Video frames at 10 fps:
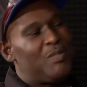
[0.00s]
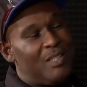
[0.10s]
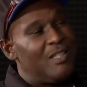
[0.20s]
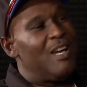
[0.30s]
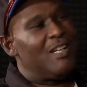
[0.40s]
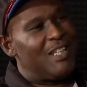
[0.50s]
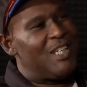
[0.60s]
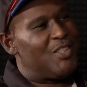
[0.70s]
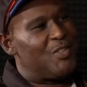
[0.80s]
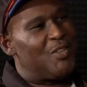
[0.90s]
It was a song
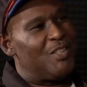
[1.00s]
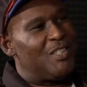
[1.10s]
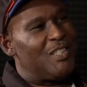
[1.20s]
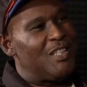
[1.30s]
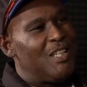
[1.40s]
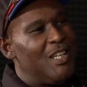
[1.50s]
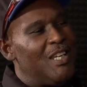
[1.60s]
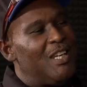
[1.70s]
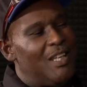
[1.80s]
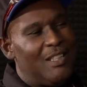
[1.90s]
against drugs.
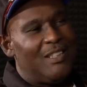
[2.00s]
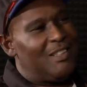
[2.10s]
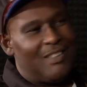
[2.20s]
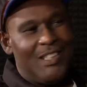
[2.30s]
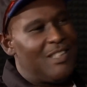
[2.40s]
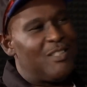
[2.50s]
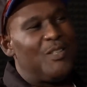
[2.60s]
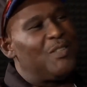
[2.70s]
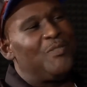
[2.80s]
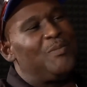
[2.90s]
Mm-hmm. And it stuck